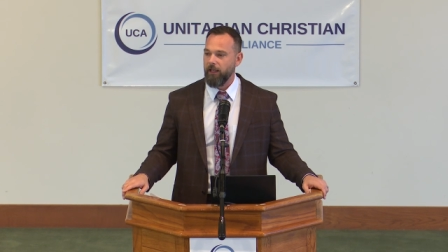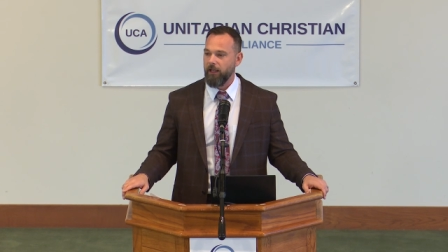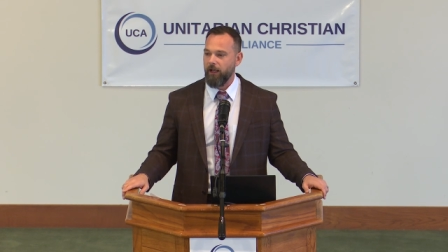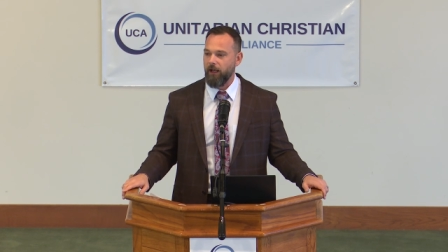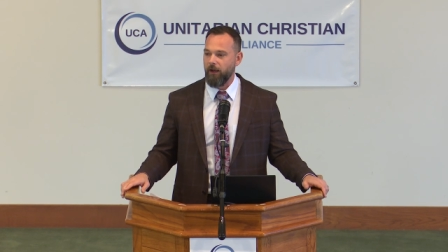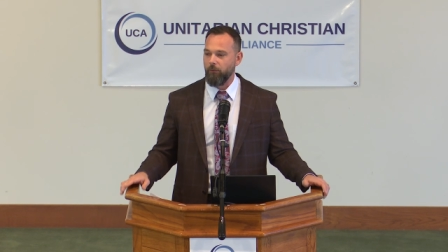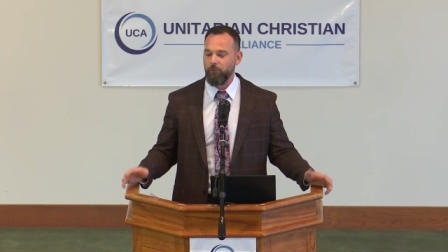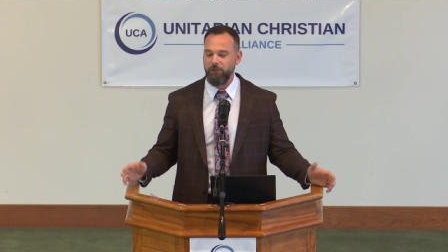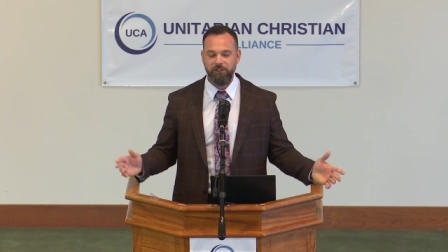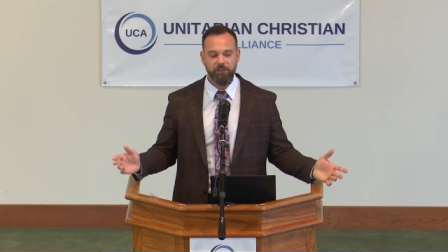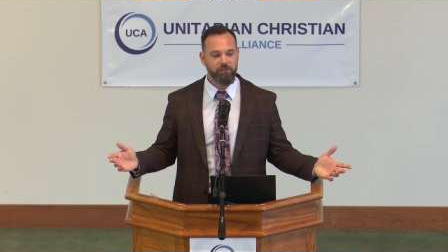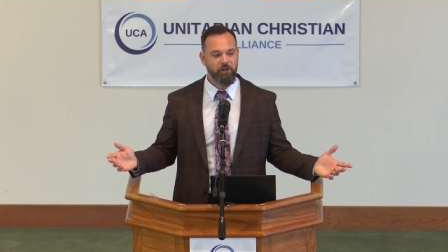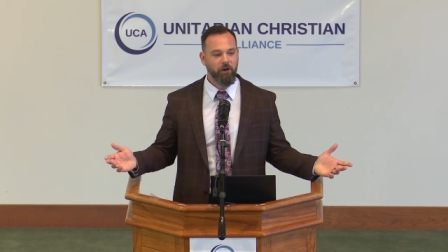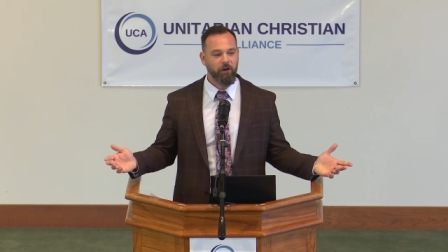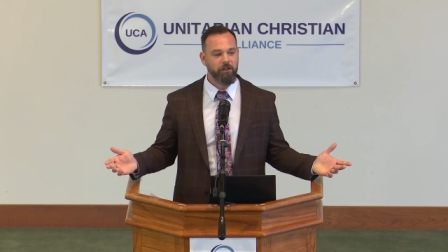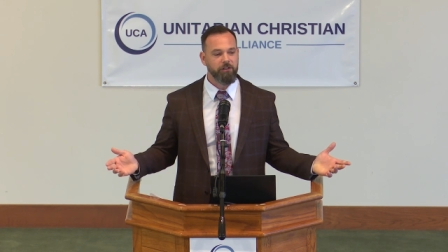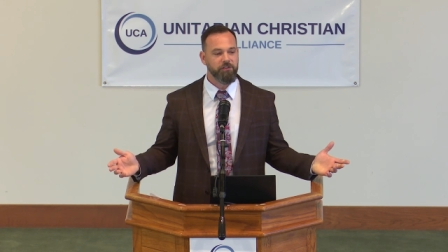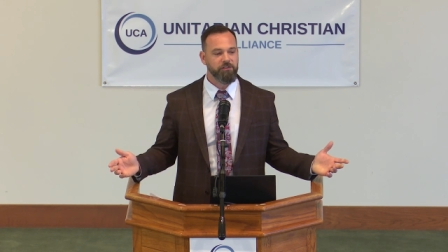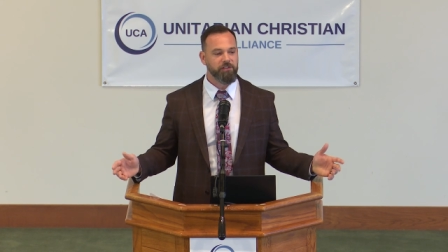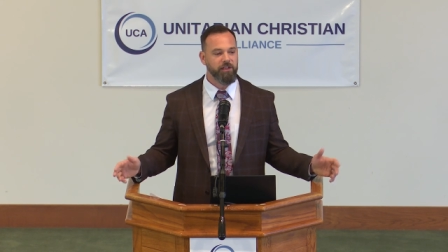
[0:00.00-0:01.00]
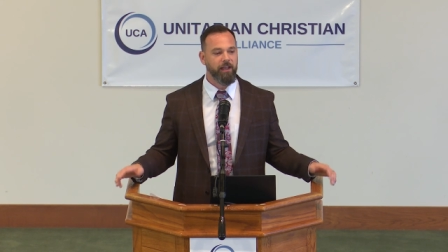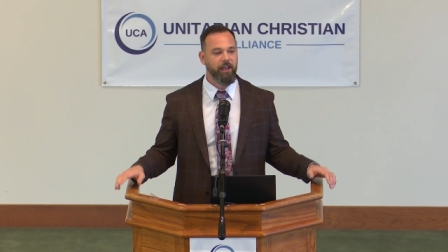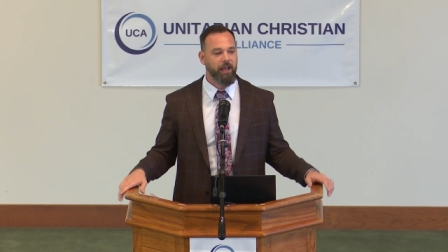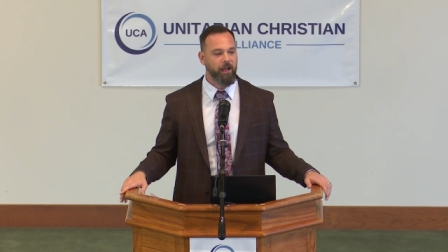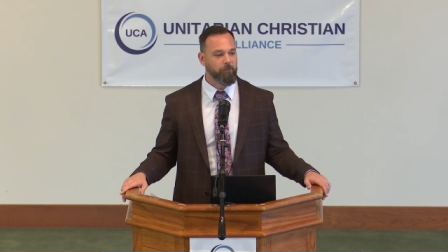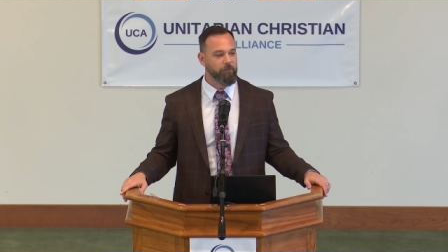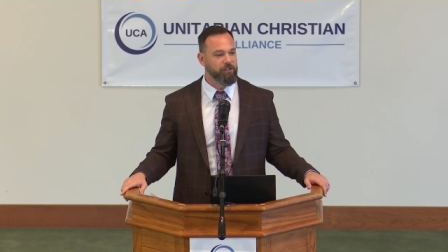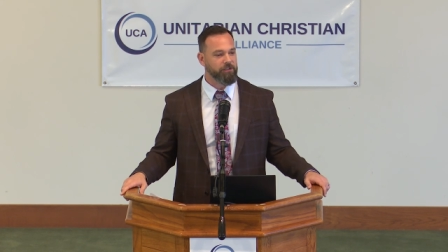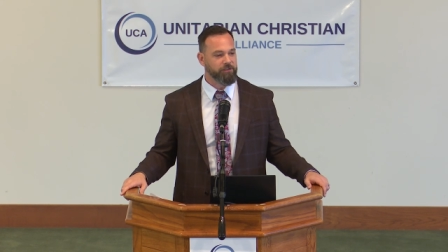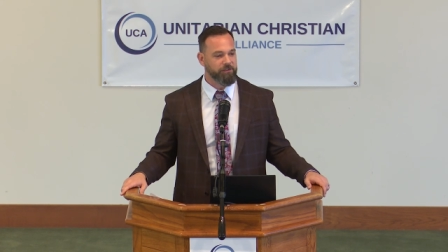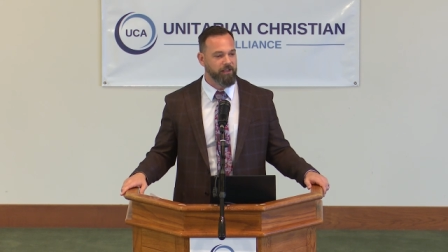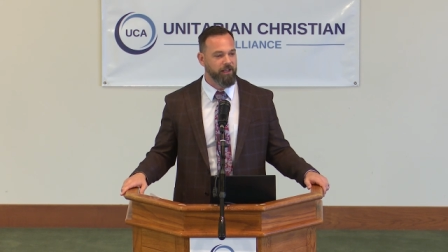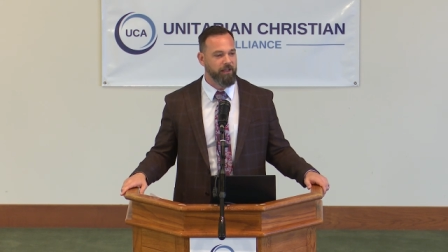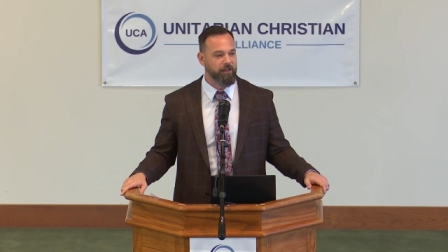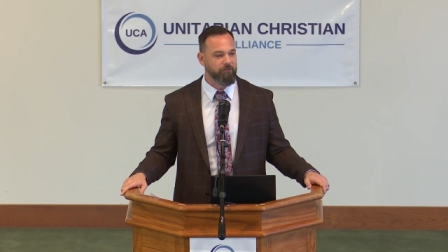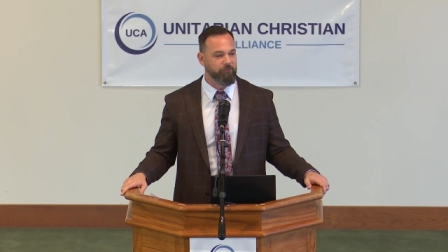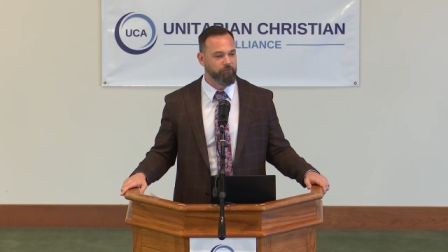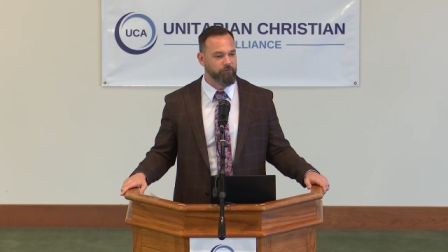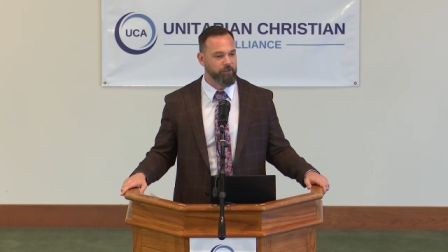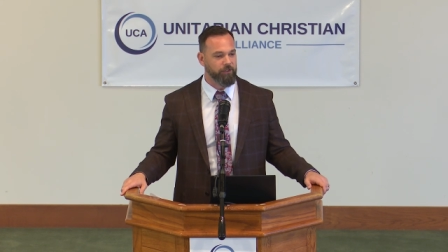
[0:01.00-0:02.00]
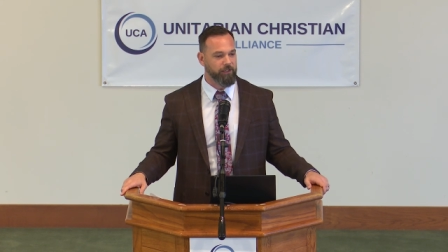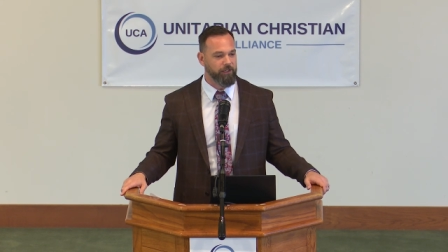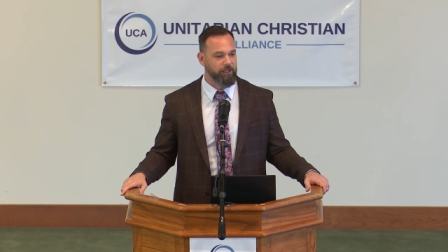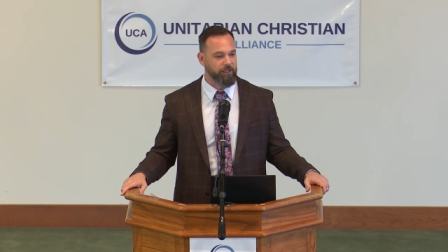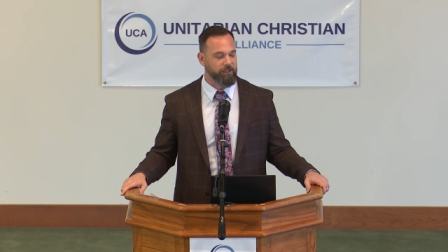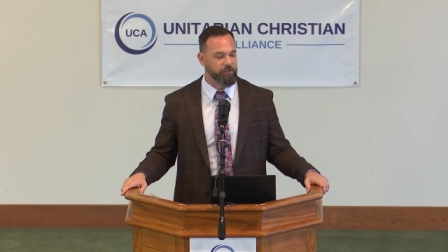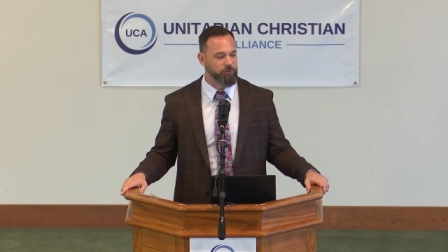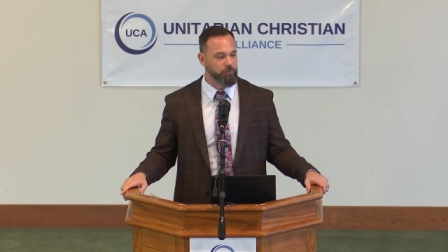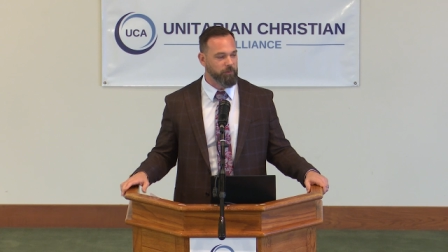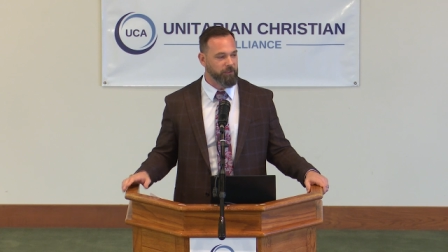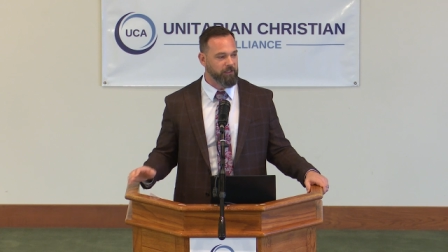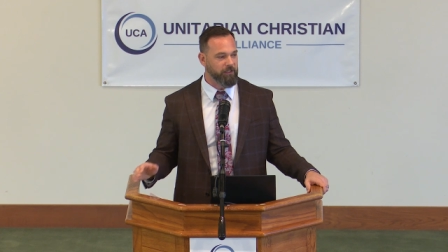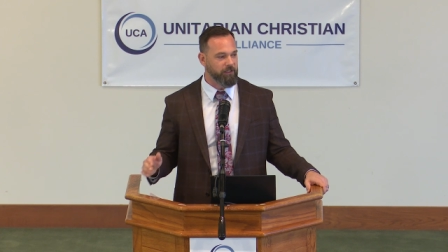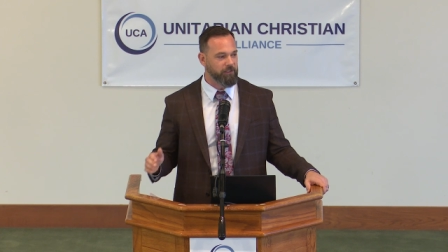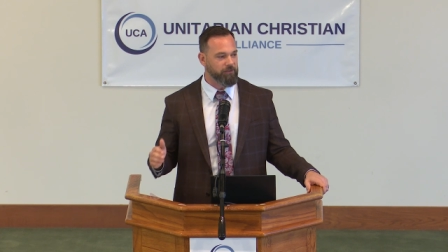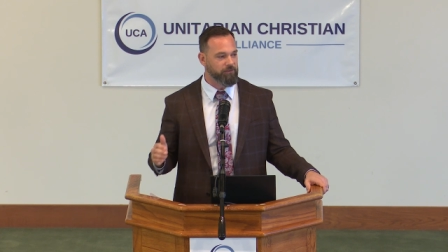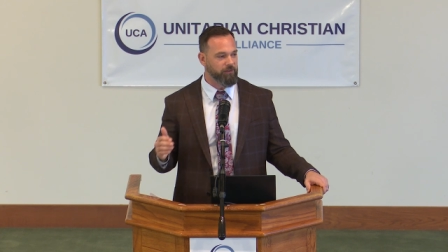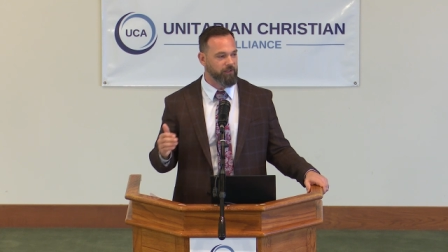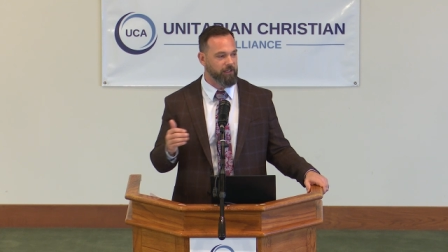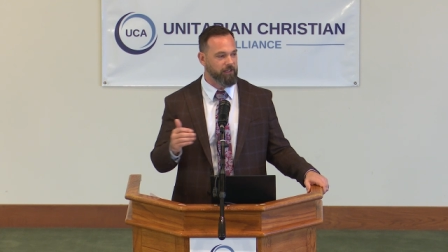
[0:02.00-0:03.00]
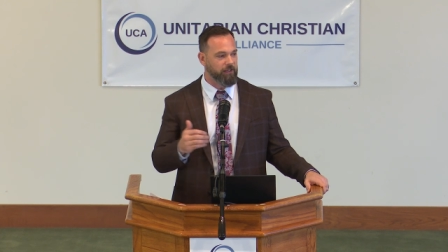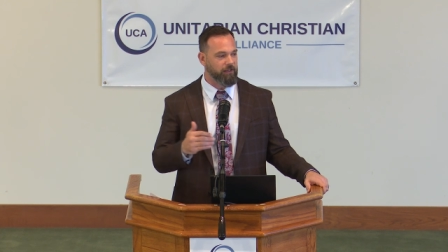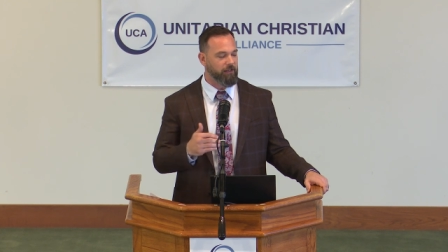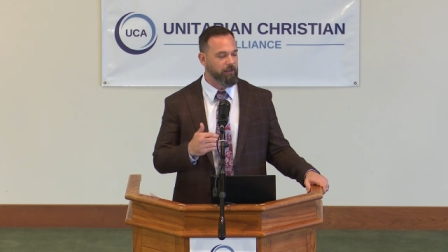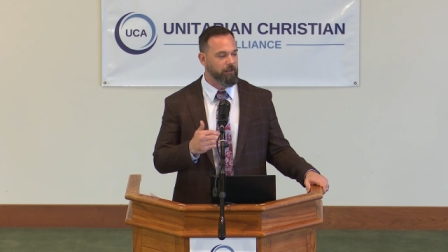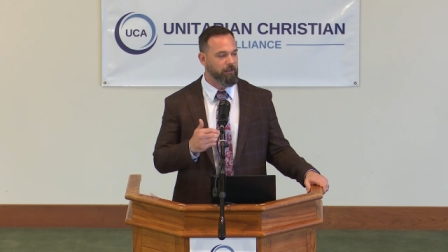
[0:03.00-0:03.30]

Uh, which is hard to say how much that really is because like